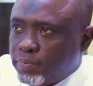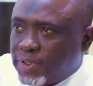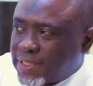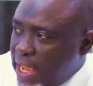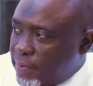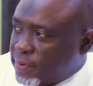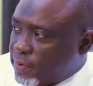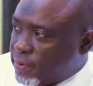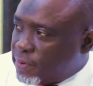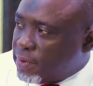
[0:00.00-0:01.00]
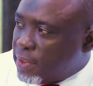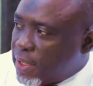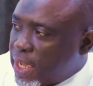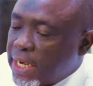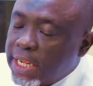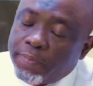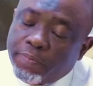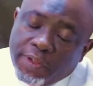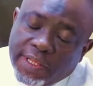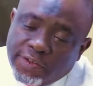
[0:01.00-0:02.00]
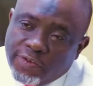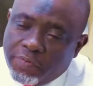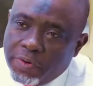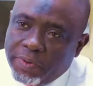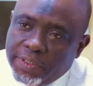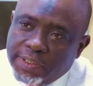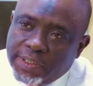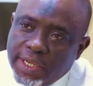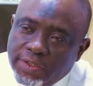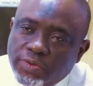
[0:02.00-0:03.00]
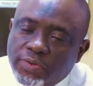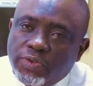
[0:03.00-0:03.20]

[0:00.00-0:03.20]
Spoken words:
types and importance of property title.